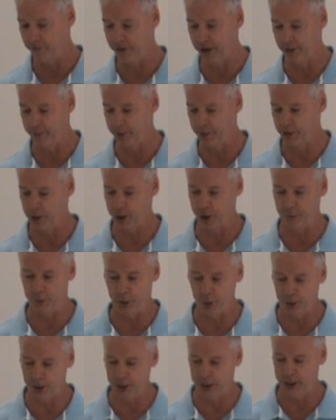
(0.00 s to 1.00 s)
of keeping the
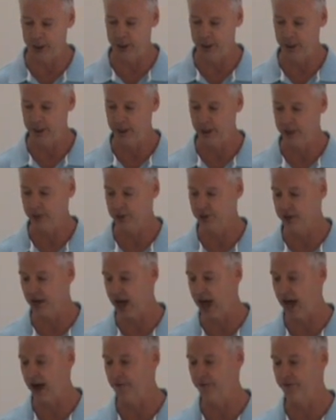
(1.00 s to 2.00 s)
community,
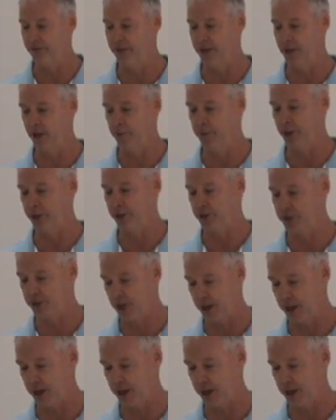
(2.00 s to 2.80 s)
staff, and the inmates